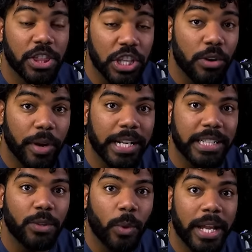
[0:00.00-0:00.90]
have
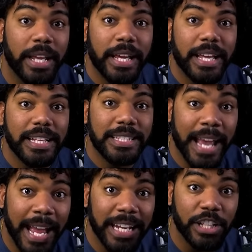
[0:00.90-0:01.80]
theoretically went
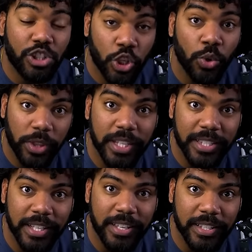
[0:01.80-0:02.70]
10 and 2
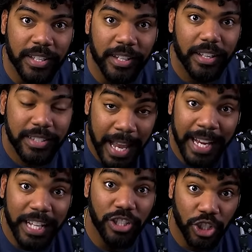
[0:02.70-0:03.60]
this season.
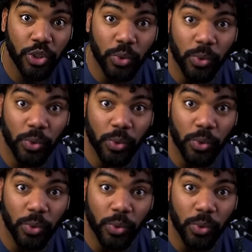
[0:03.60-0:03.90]
10 and 2.